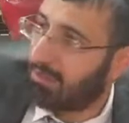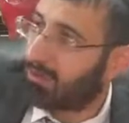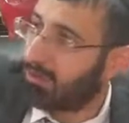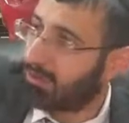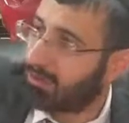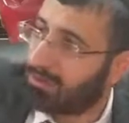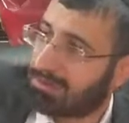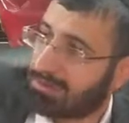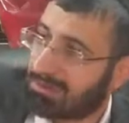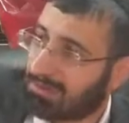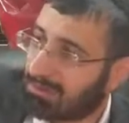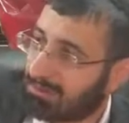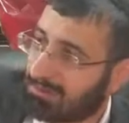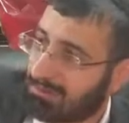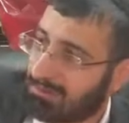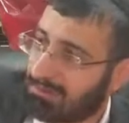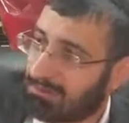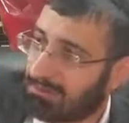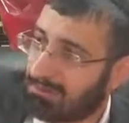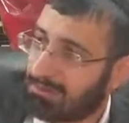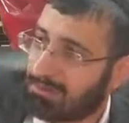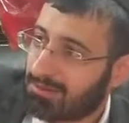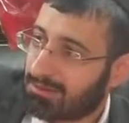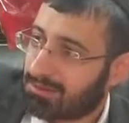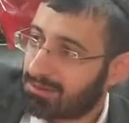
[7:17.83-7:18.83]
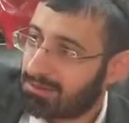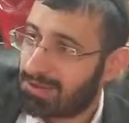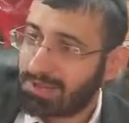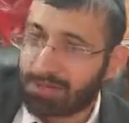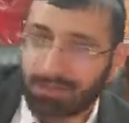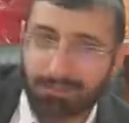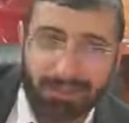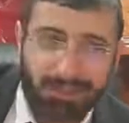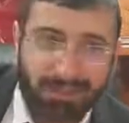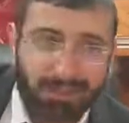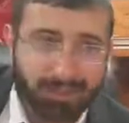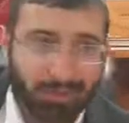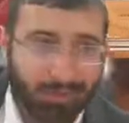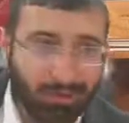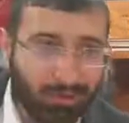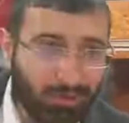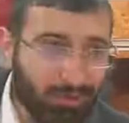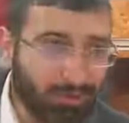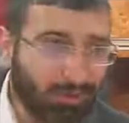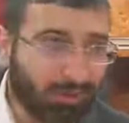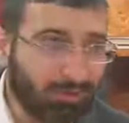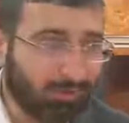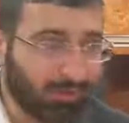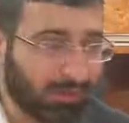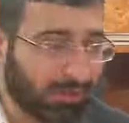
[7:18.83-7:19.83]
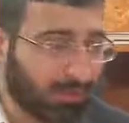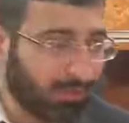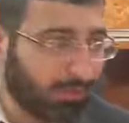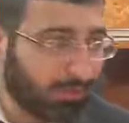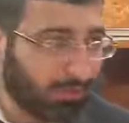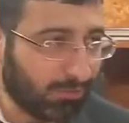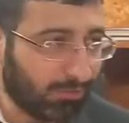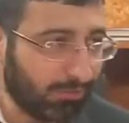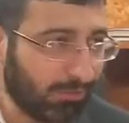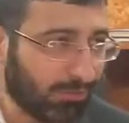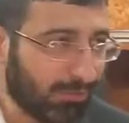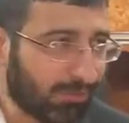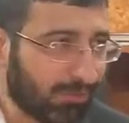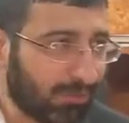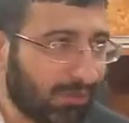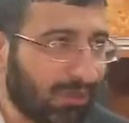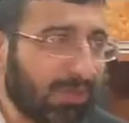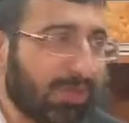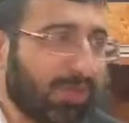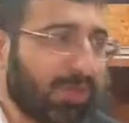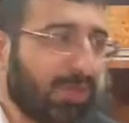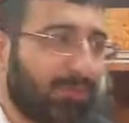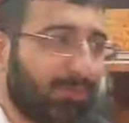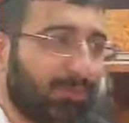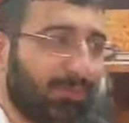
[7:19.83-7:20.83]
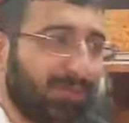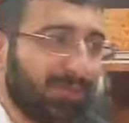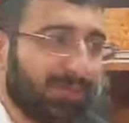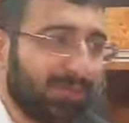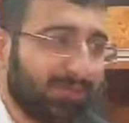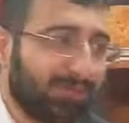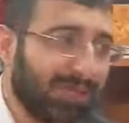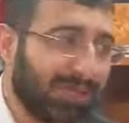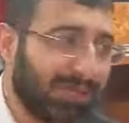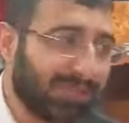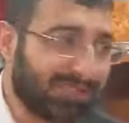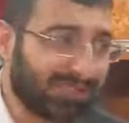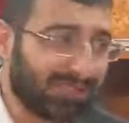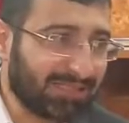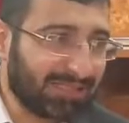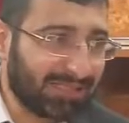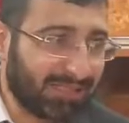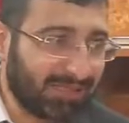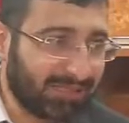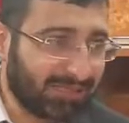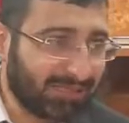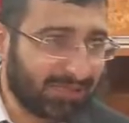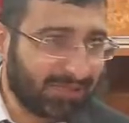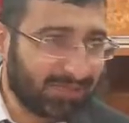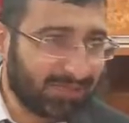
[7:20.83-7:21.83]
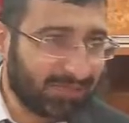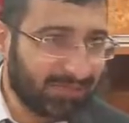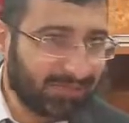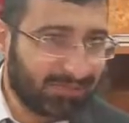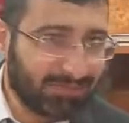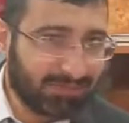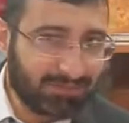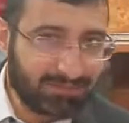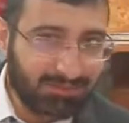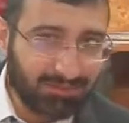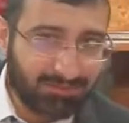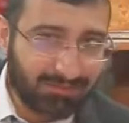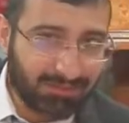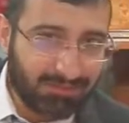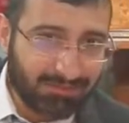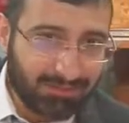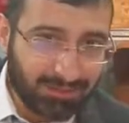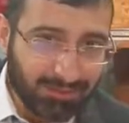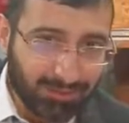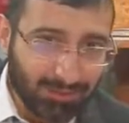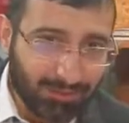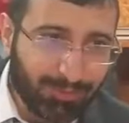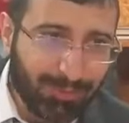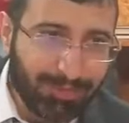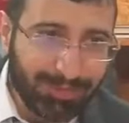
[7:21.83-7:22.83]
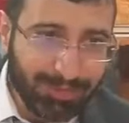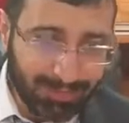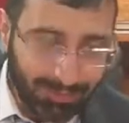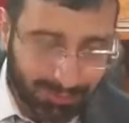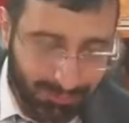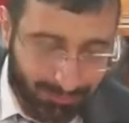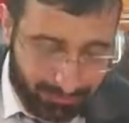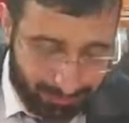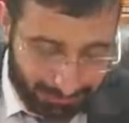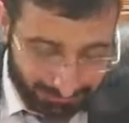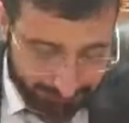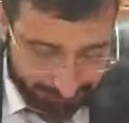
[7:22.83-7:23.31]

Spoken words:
hole there. So he made a hole, window, and he put this basket on the window.